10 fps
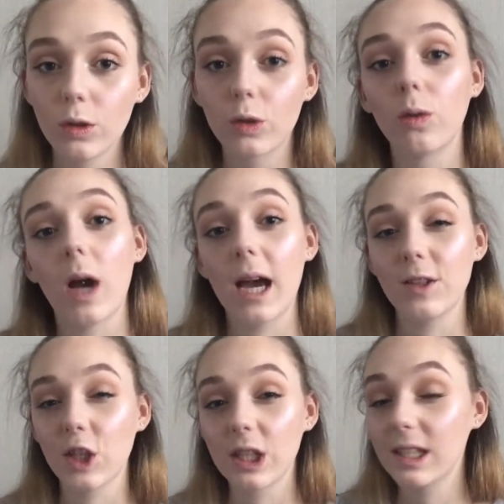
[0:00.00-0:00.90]
So
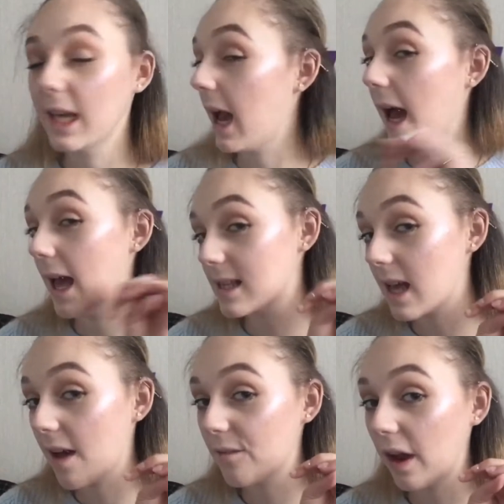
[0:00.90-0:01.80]
as you can see, it is
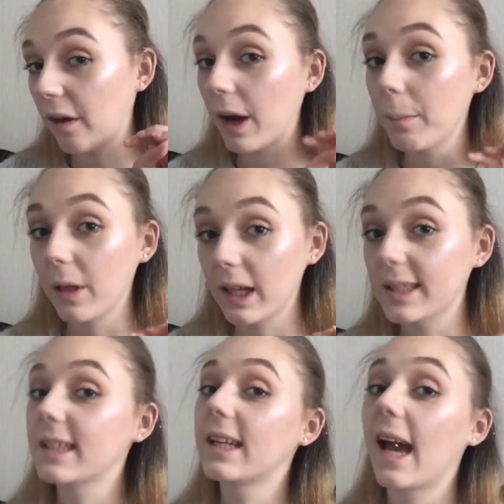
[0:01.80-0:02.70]
a very
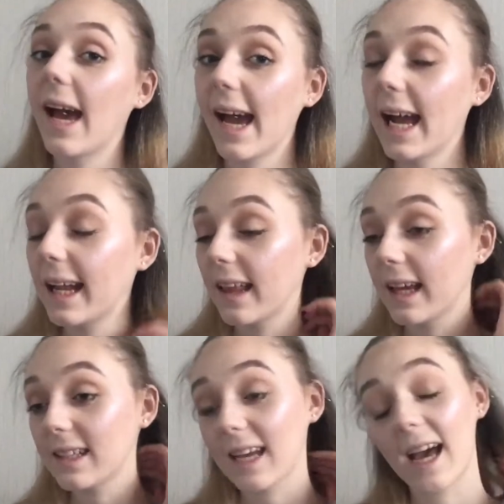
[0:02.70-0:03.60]
blinding
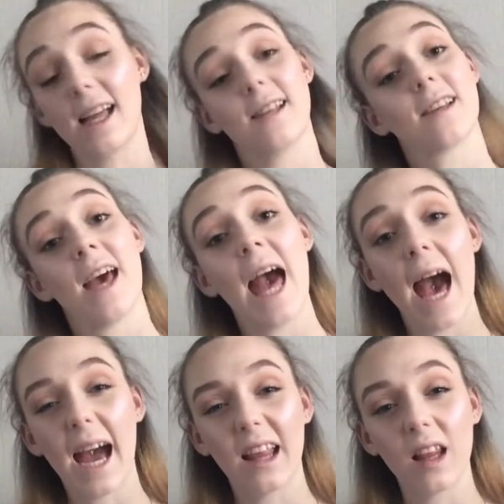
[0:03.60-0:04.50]
highlight and
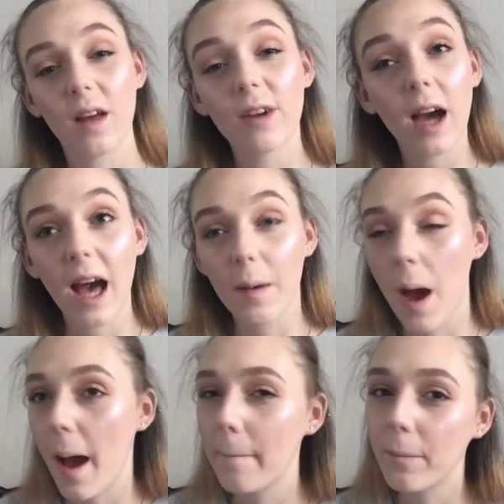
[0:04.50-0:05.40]
I love it.
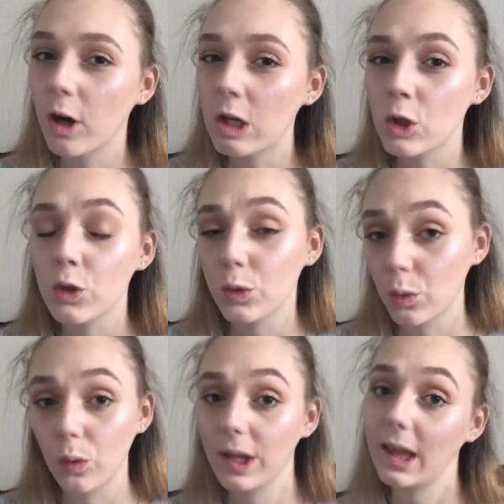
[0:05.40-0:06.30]
I'm pretty sure it's
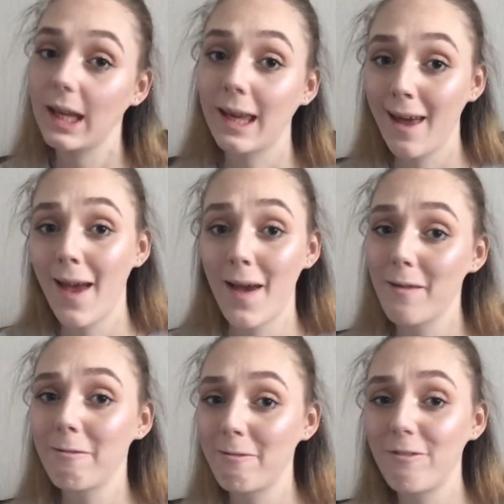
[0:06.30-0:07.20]
only like
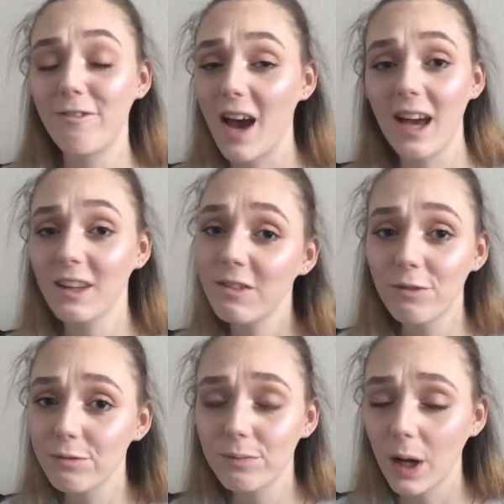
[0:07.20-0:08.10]
£5
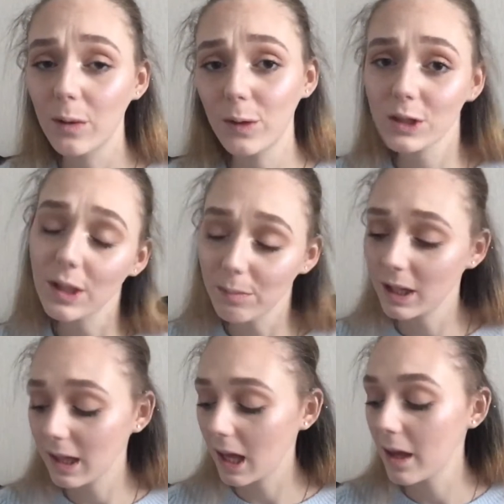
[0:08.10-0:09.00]
or something
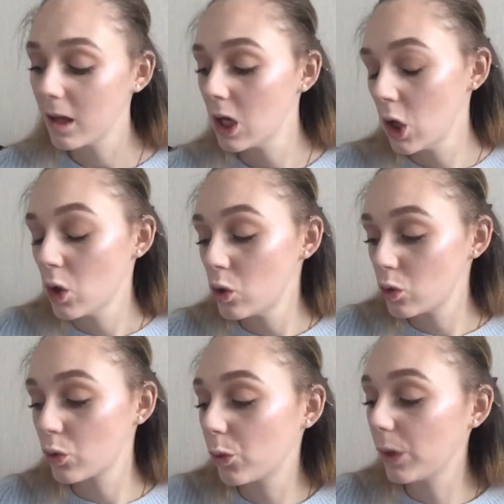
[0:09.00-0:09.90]
like that.
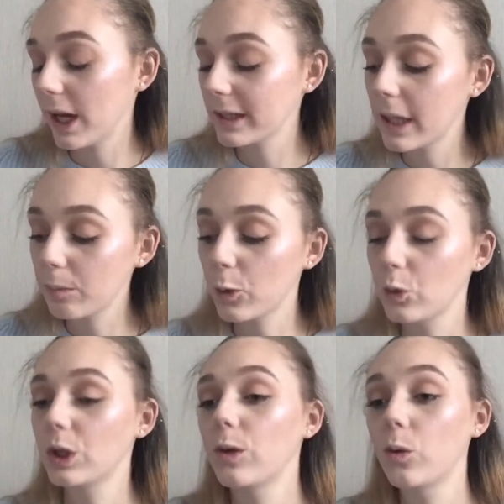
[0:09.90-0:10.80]
So next I'm
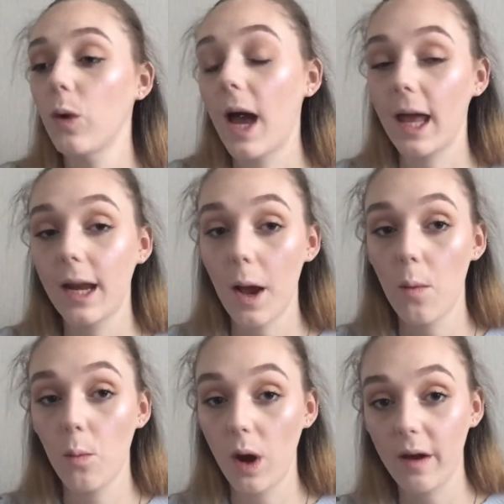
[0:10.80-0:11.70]
going to go in
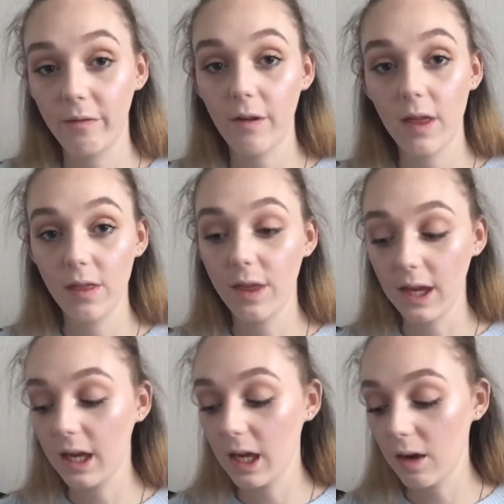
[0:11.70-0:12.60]
with
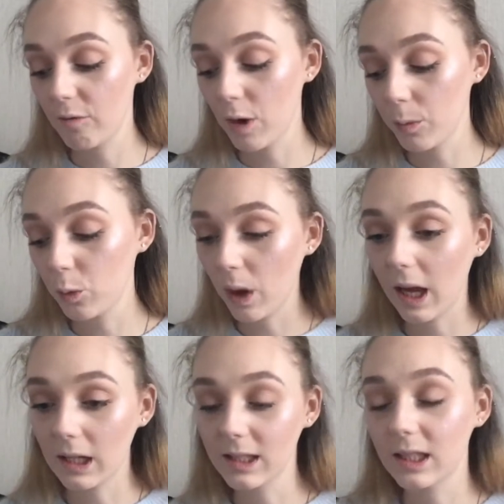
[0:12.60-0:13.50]
the Rimmel
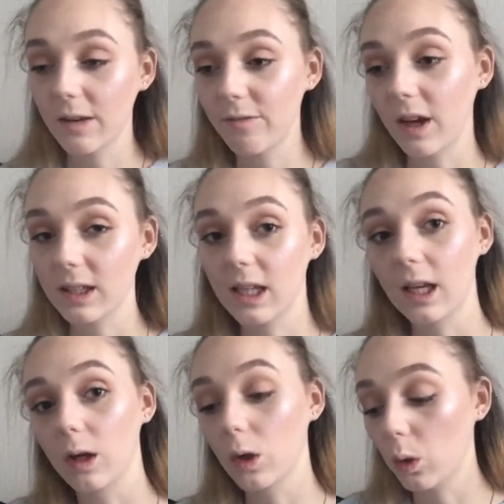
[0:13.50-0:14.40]
Insta Fix
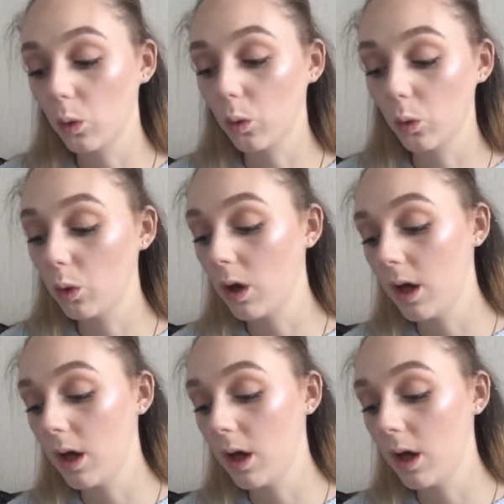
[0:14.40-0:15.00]
and Glow